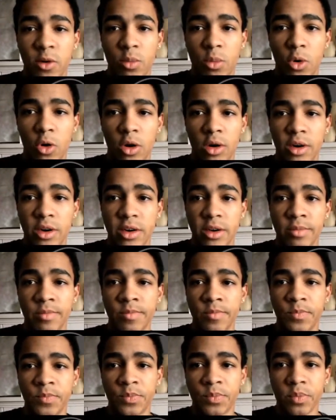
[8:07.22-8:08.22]
foam board
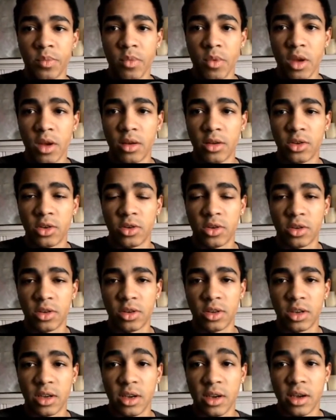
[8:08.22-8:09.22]
here, as you
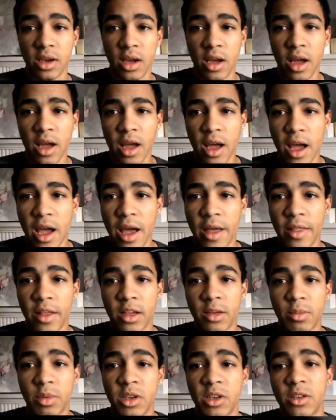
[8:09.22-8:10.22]
can see, and
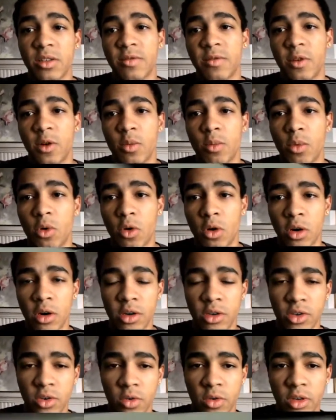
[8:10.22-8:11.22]
this piece of foam
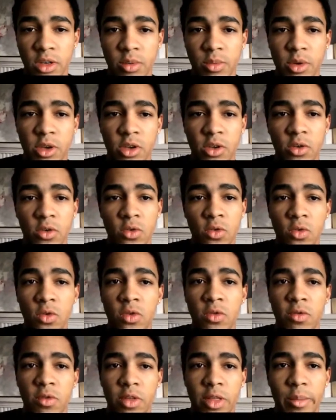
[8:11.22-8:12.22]
board is going to be
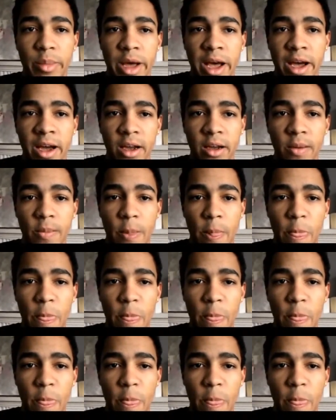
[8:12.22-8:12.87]
used for the back.